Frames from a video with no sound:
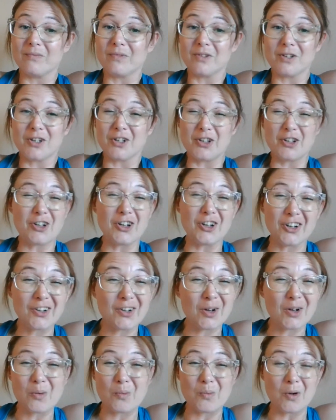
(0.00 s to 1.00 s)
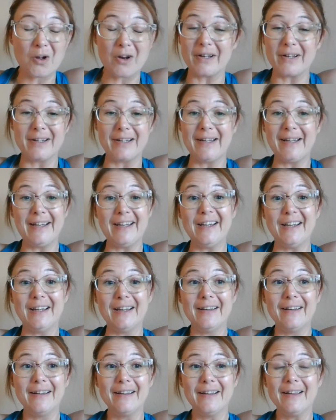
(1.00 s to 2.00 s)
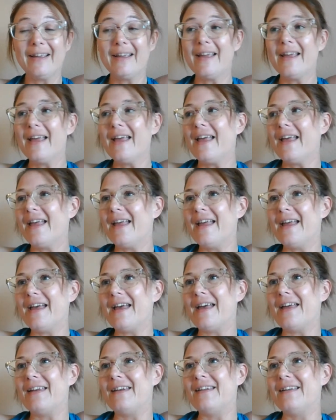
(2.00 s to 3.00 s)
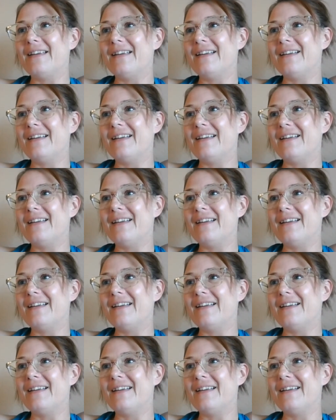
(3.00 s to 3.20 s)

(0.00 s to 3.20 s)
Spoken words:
could cook or wanted to eat. And